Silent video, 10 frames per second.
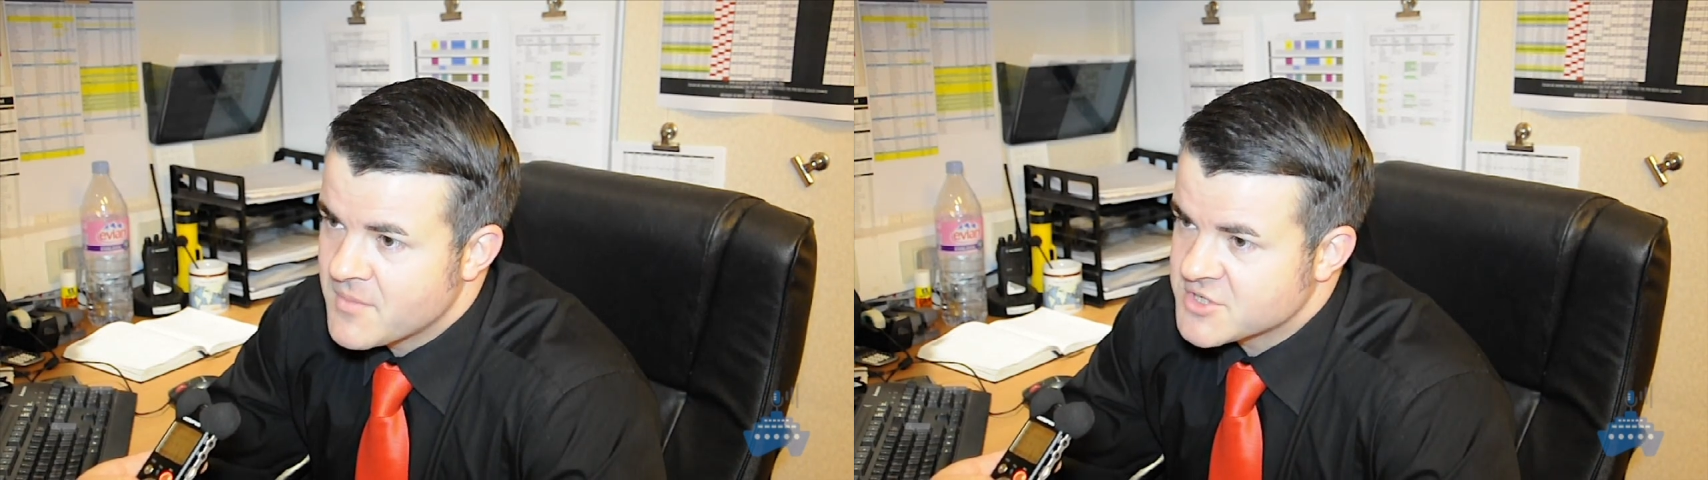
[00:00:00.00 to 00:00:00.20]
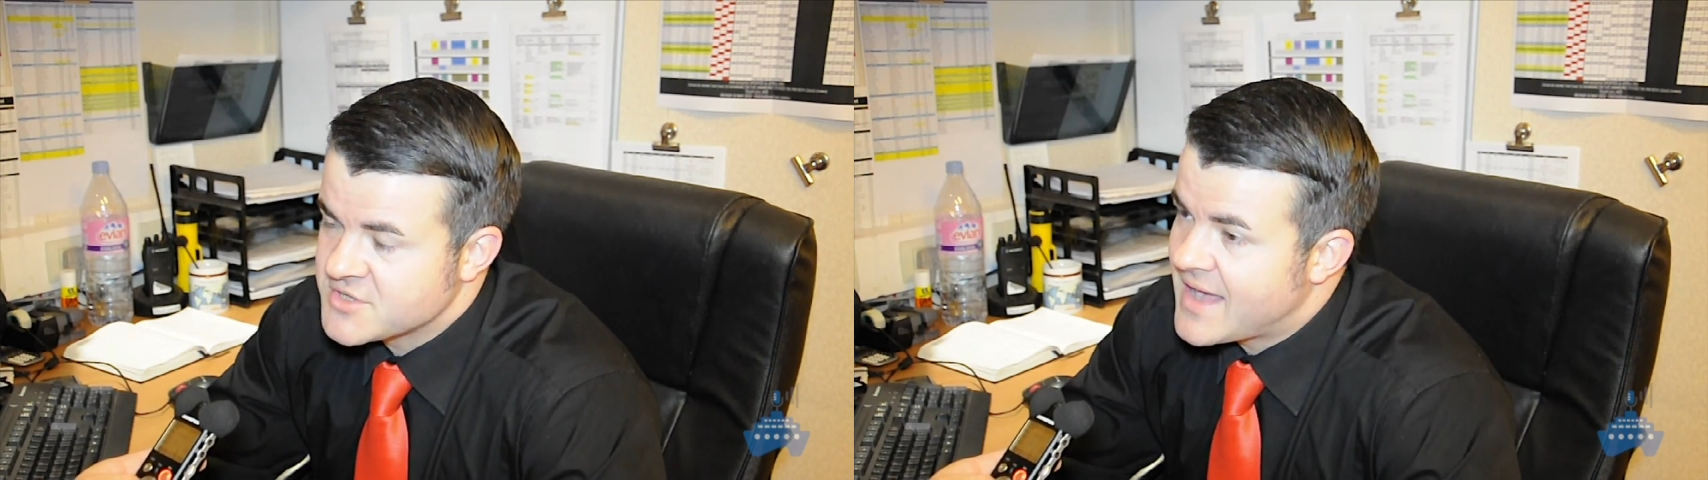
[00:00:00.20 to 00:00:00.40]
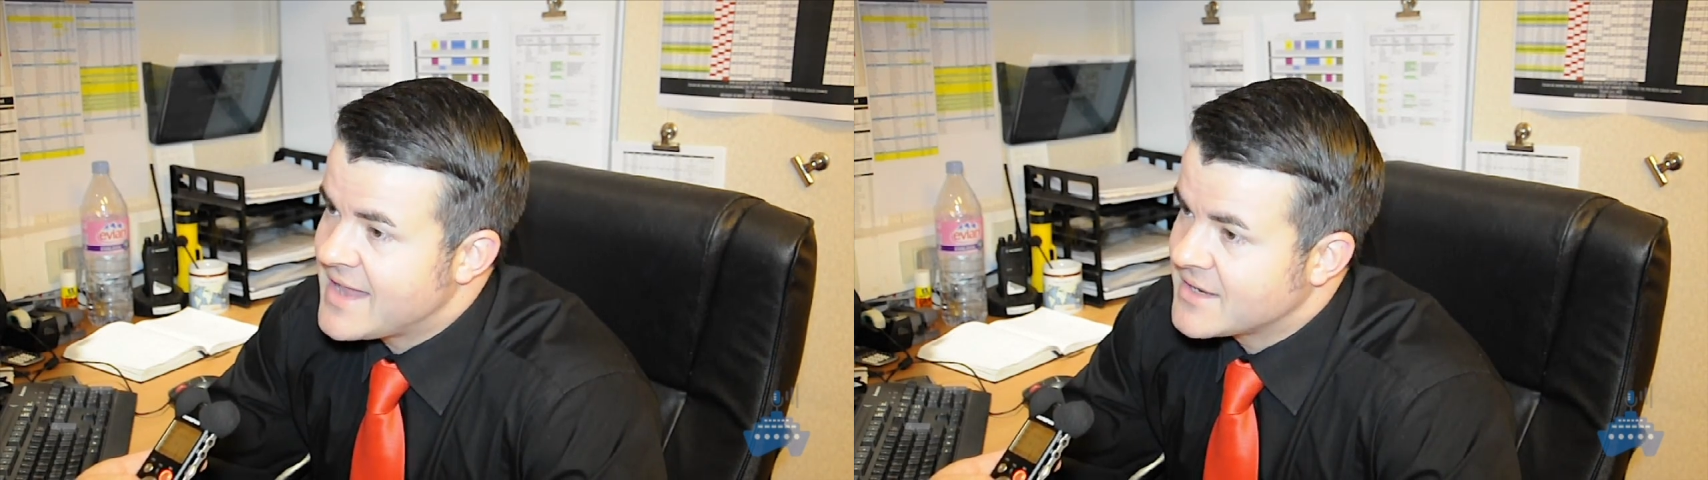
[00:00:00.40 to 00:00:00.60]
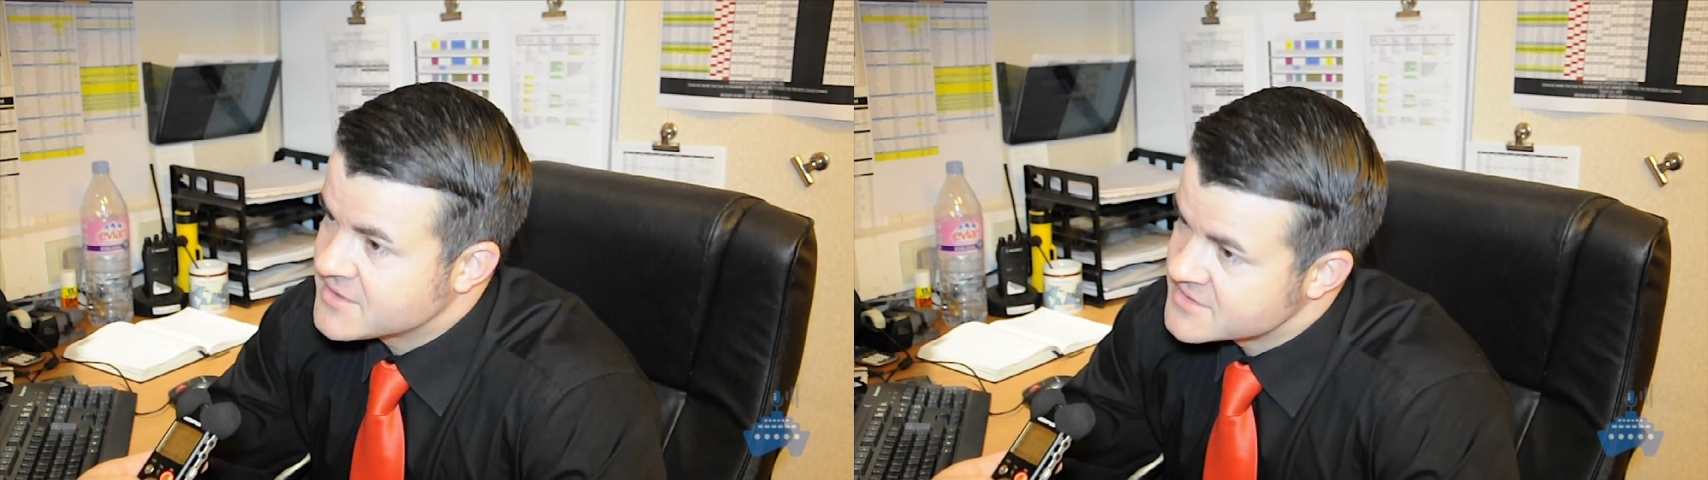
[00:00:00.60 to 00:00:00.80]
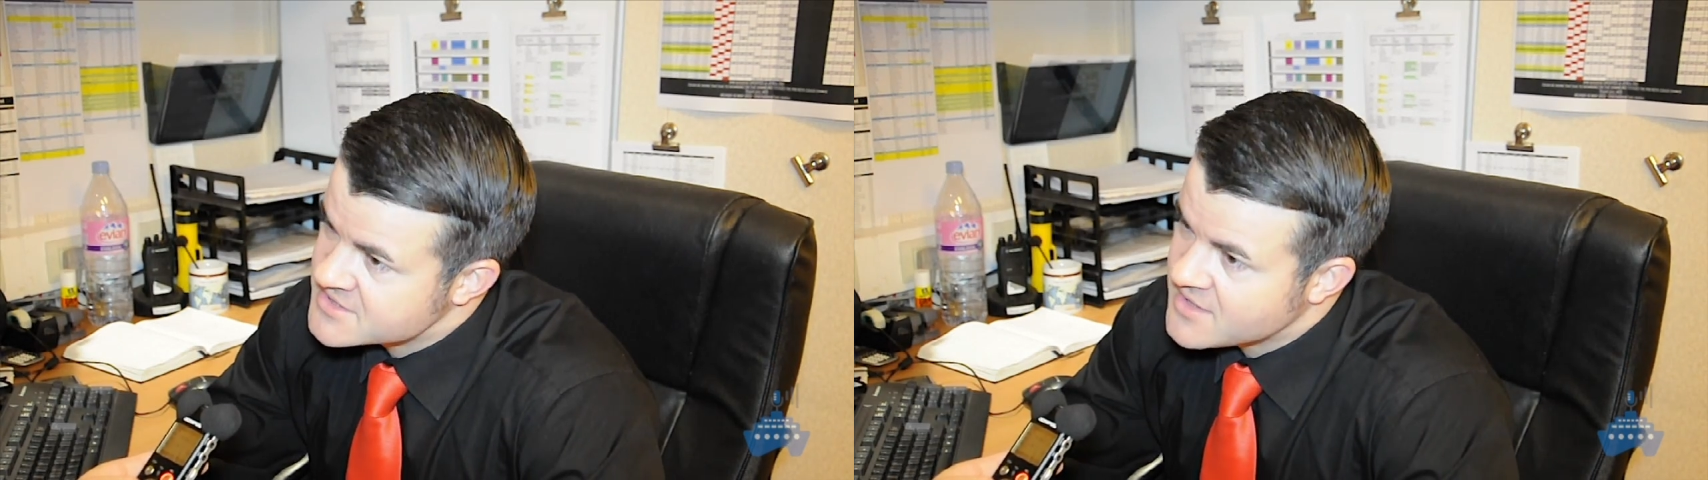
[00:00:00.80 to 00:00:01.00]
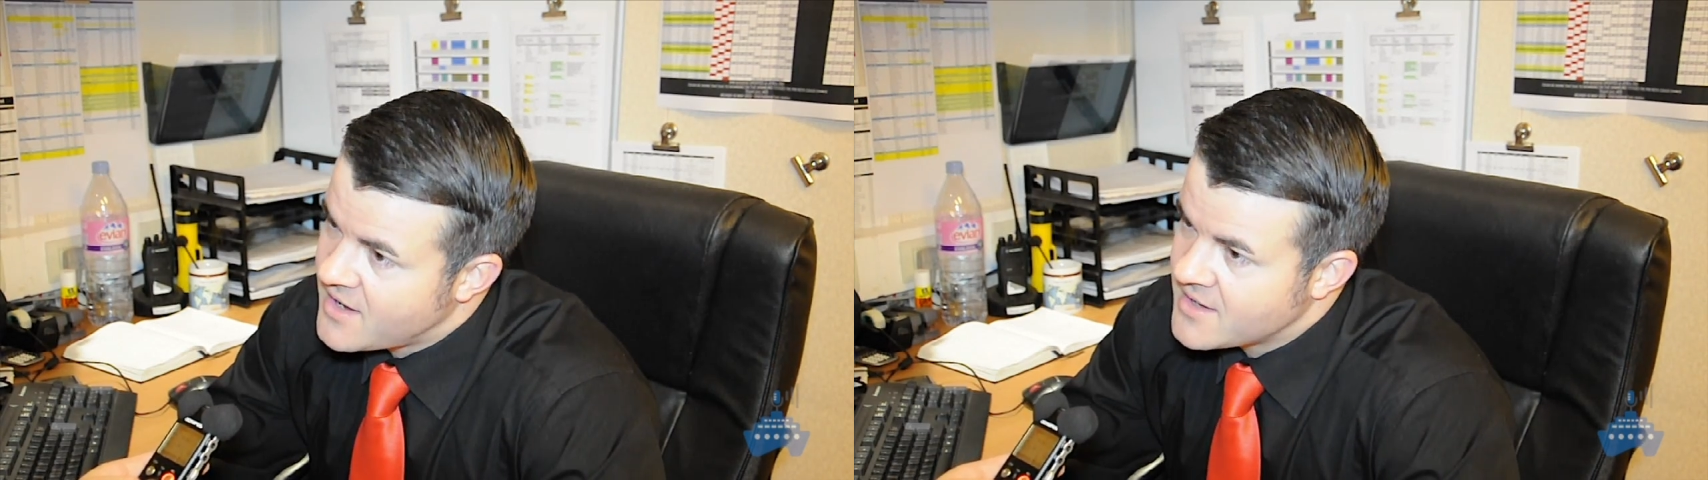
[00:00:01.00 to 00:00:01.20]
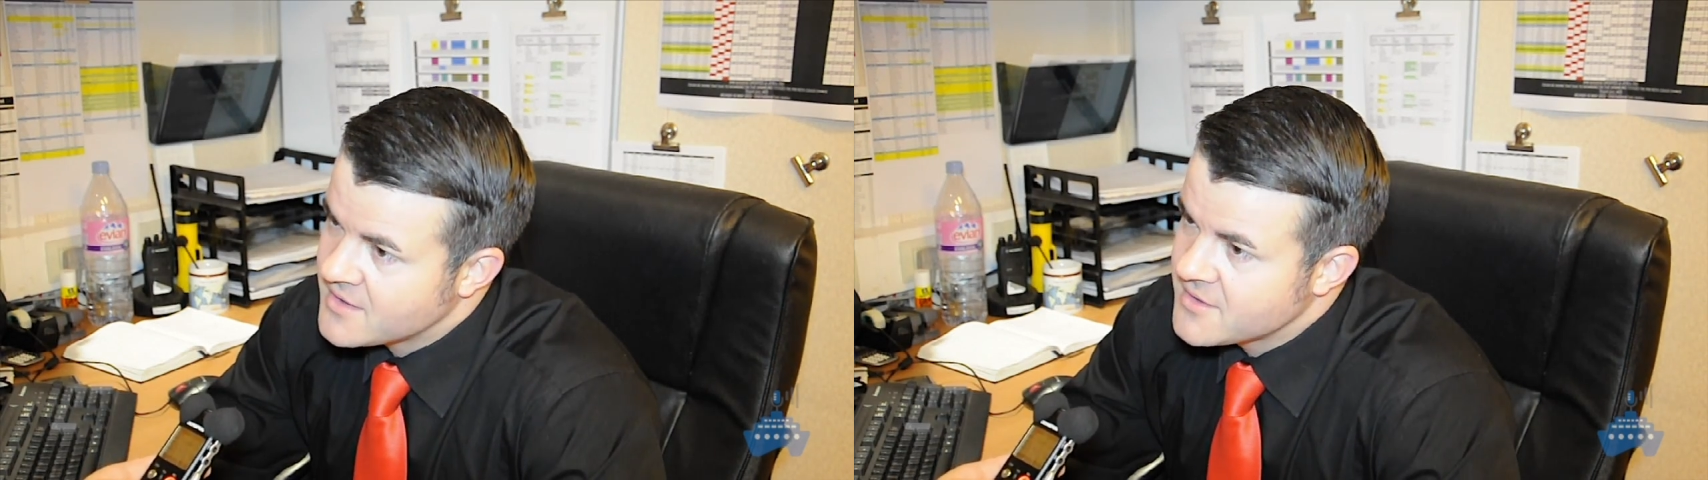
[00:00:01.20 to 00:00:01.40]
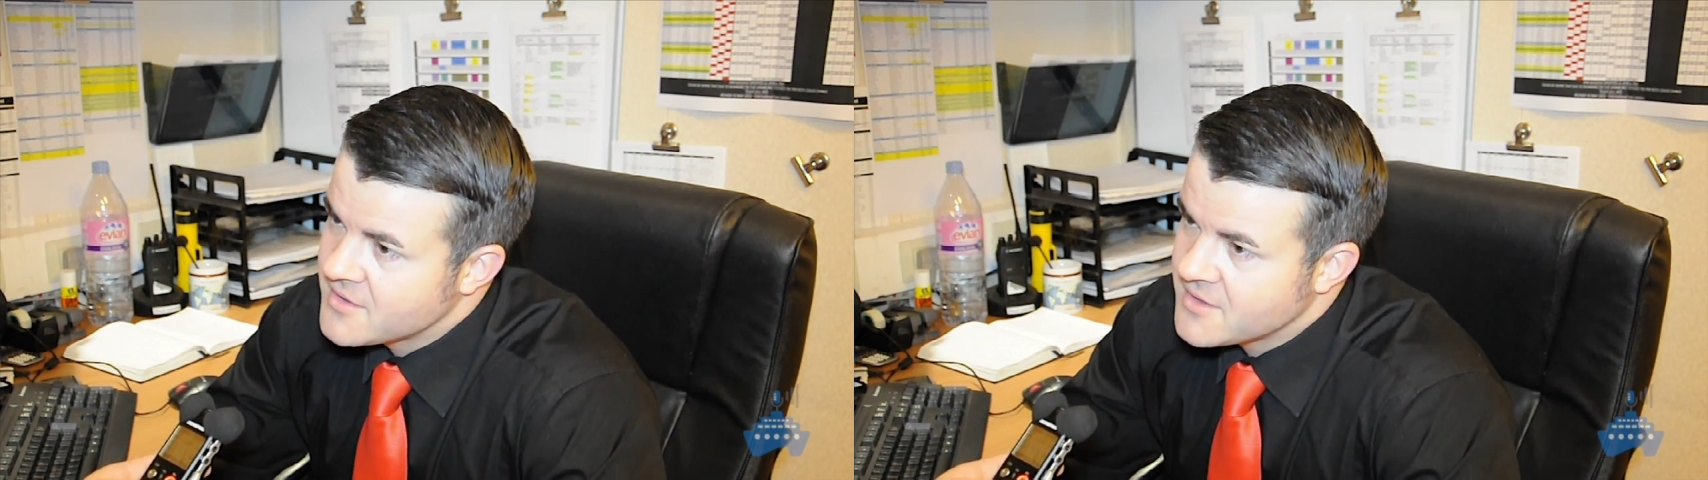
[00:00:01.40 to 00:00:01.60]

much in that elegant style,